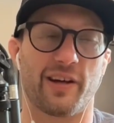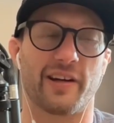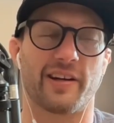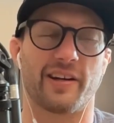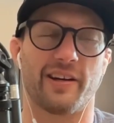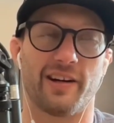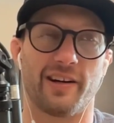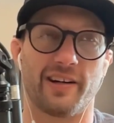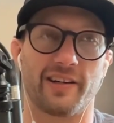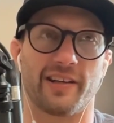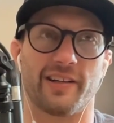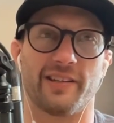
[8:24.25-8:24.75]

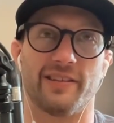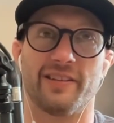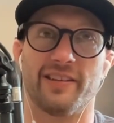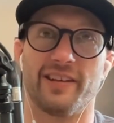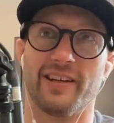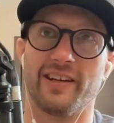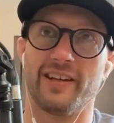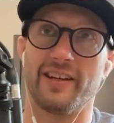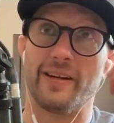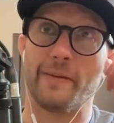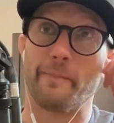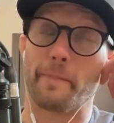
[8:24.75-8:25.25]
hunting,
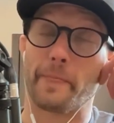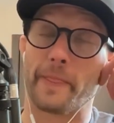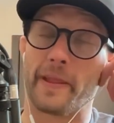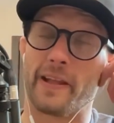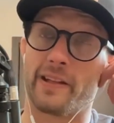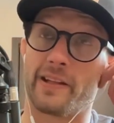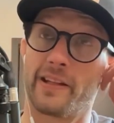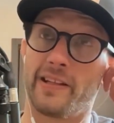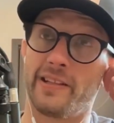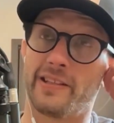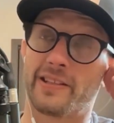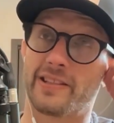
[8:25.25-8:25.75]
at
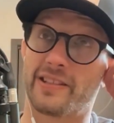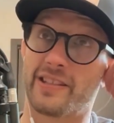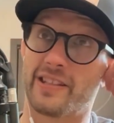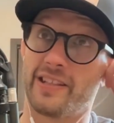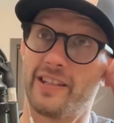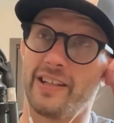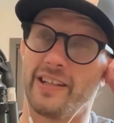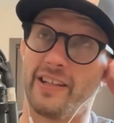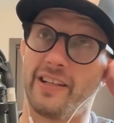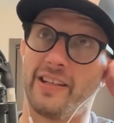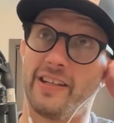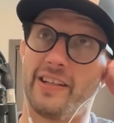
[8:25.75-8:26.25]
least,
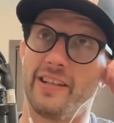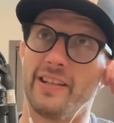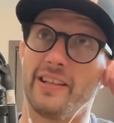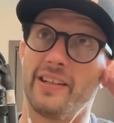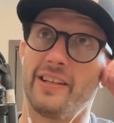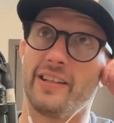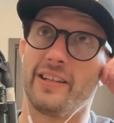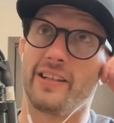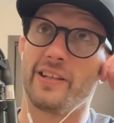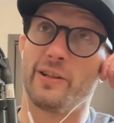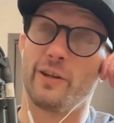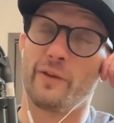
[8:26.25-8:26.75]

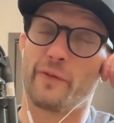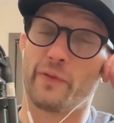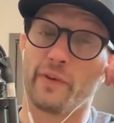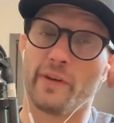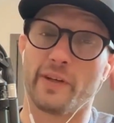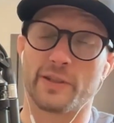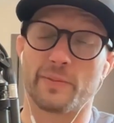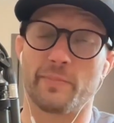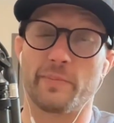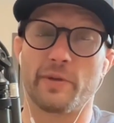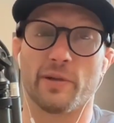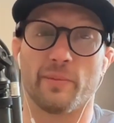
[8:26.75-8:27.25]
for
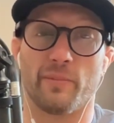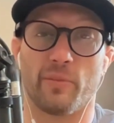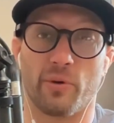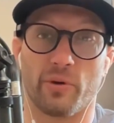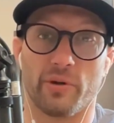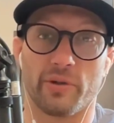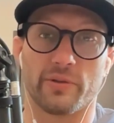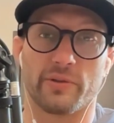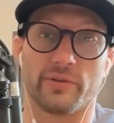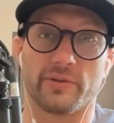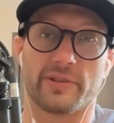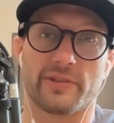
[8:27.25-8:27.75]
us mere
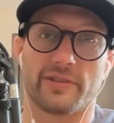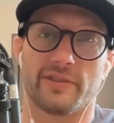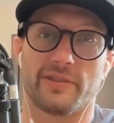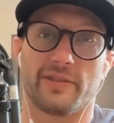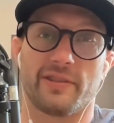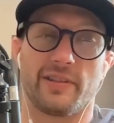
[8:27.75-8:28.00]
mortals,